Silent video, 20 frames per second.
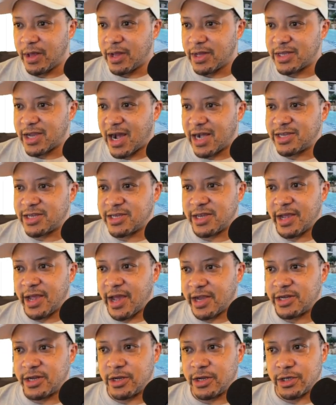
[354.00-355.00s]
Tides has
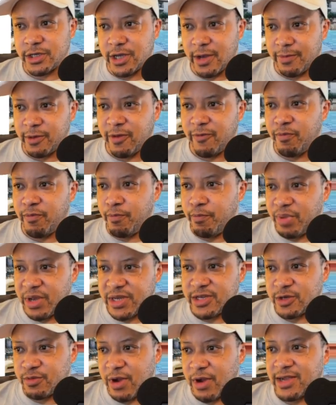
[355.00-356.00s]
engaged in deceptive
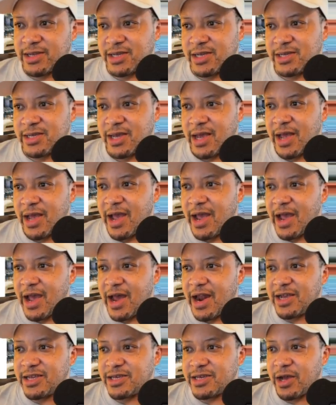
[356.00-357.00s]
business practices
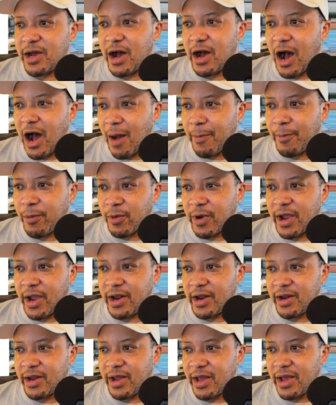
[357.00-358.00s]
and has
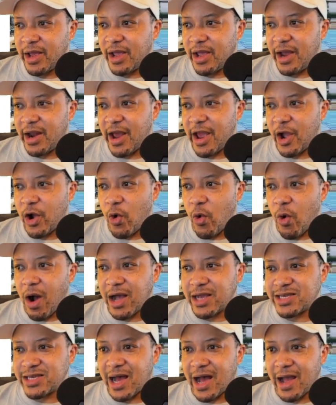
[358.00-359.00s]
operated in a
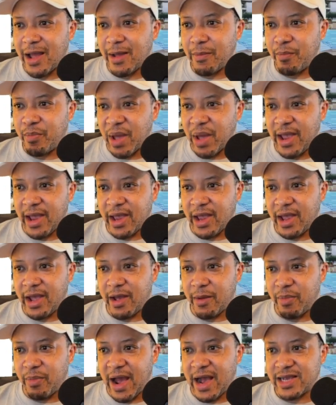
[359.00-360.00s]
quasi-banking
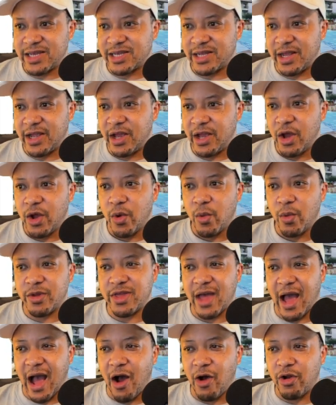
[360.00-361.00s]
capacity
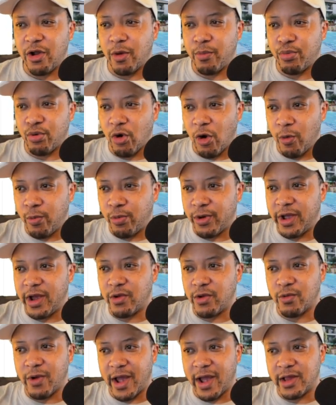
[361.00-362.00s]
without appropriate
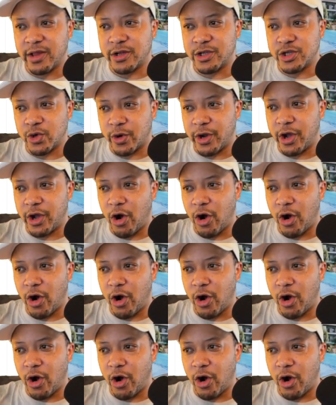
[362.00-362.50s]
regulatory